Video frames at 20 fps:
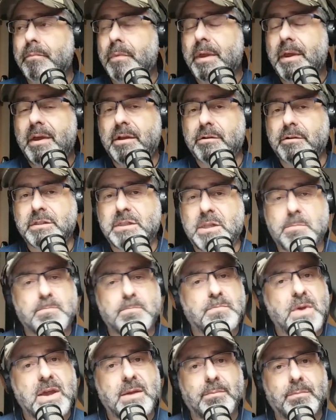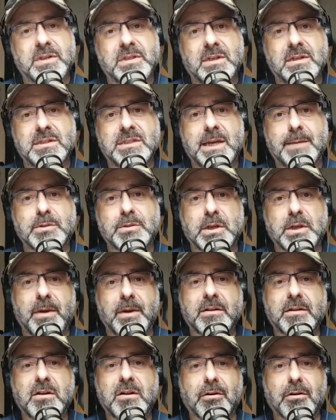here's the big misconception
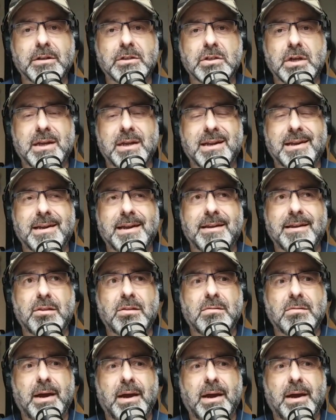about courage and, and I,